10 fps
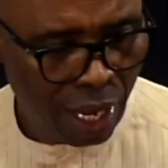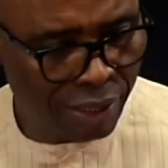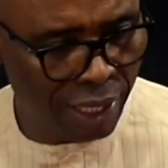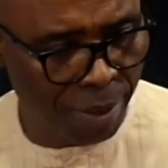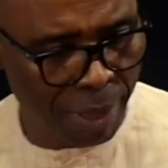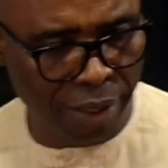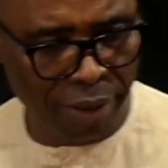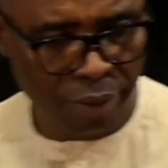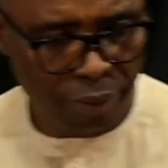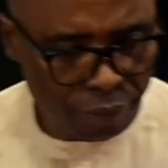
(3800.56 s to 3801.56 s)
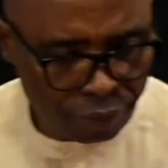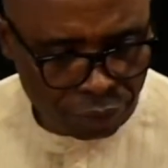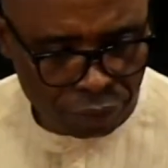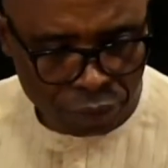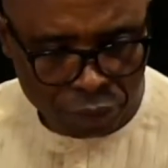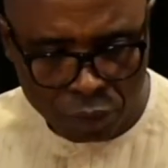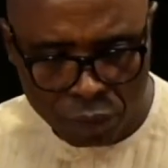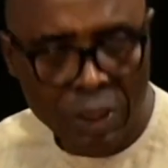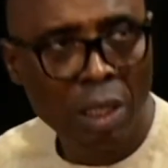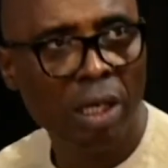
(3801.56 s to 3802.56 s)
I said, amen. amen.
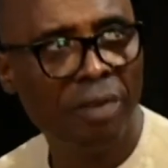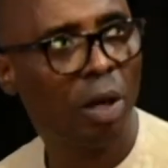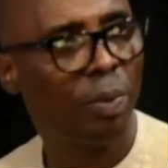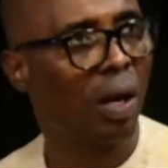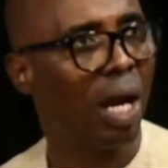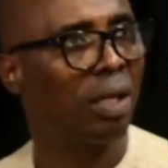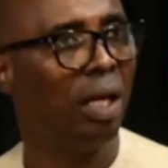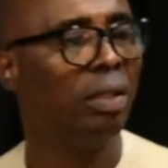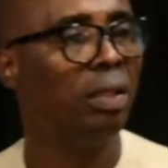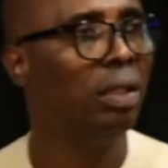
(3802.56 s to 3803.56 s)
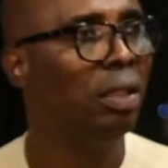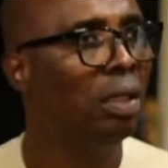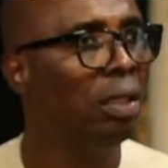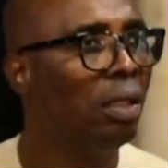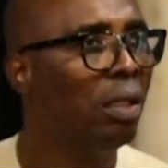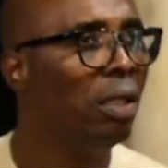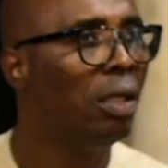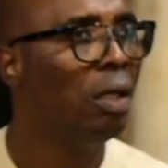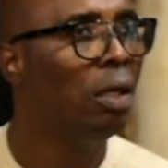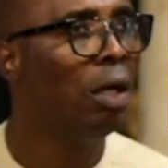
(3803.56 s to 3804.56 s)
Lift up your right hand.
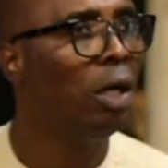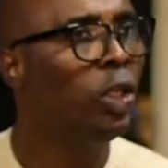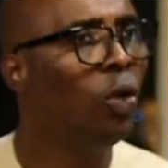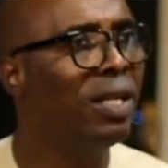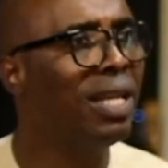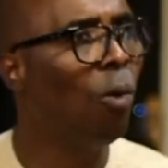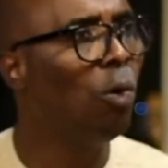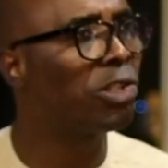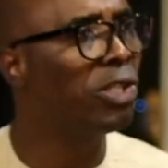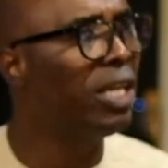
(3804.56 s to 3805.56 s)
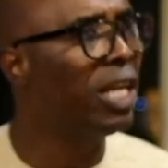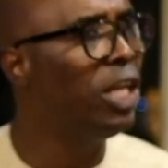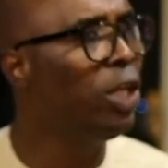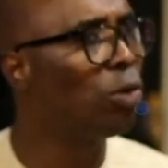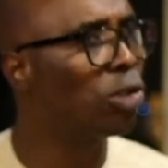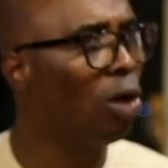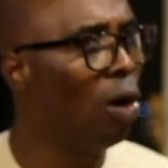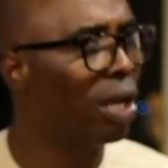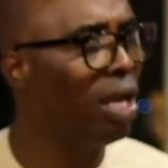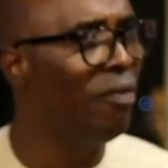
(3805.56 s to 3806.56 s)
You and I will sing a new
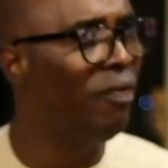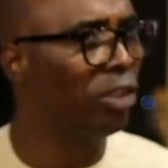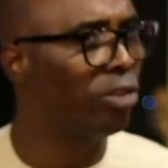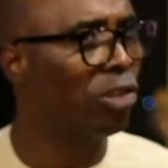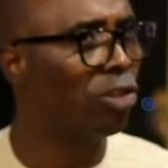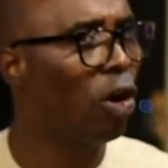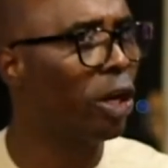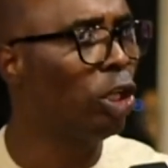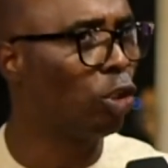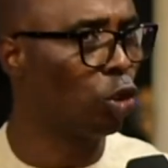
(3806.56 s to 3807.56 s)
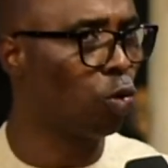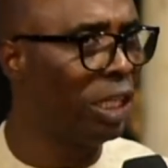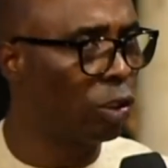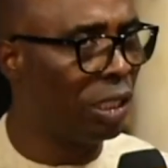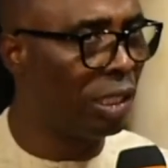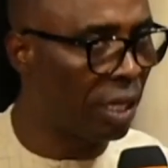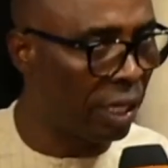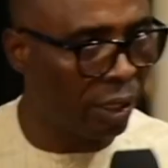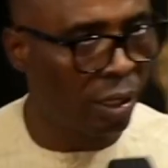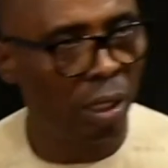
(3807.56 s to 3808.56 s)
song, a victory song into
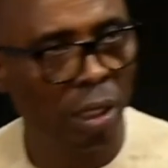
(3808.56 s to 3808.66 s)
2023.